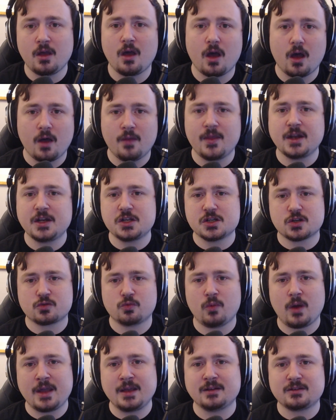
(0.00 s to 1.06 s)
and then you just
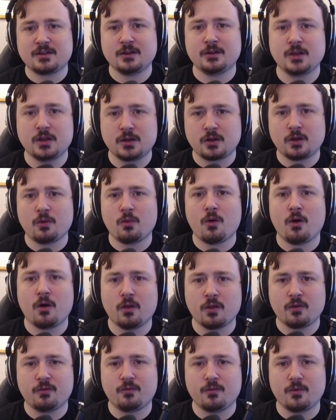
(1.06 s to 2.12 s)
wait till you do
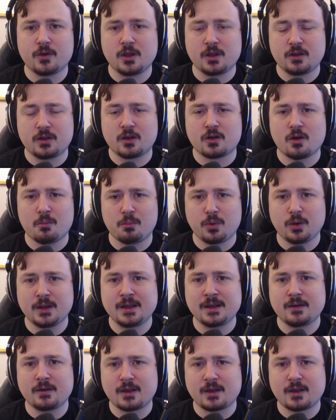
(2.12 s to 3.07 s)
all you complete